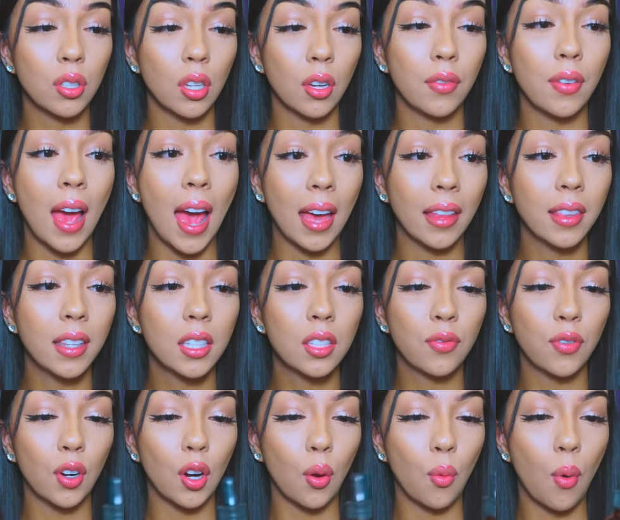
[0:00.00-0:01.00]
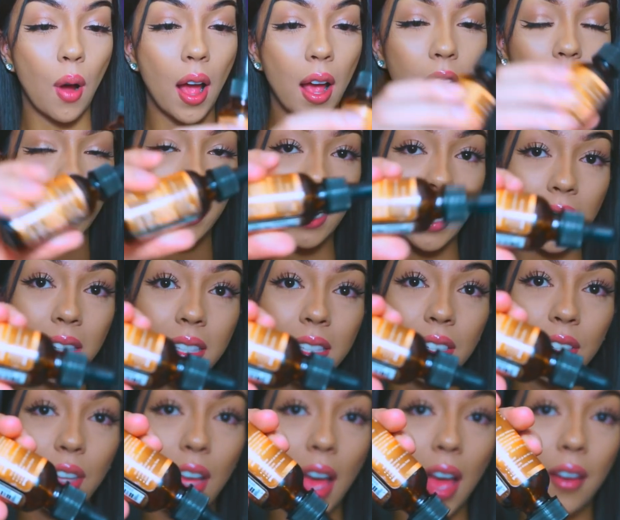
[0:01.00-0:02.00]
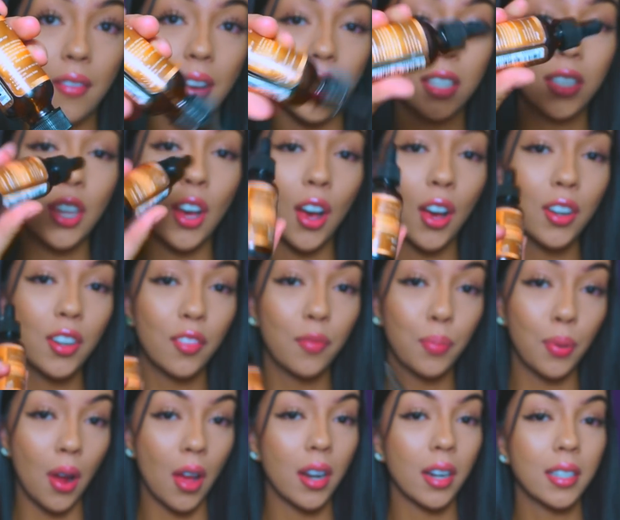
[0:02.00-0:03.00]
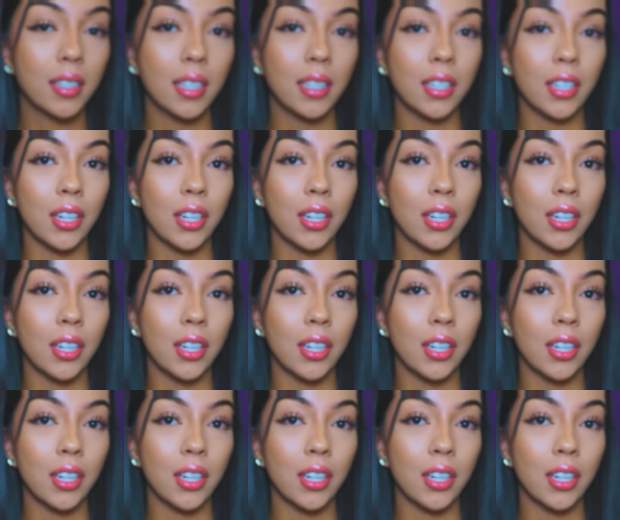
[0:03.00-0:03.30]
so I've had this for a while and I still have a ton of product in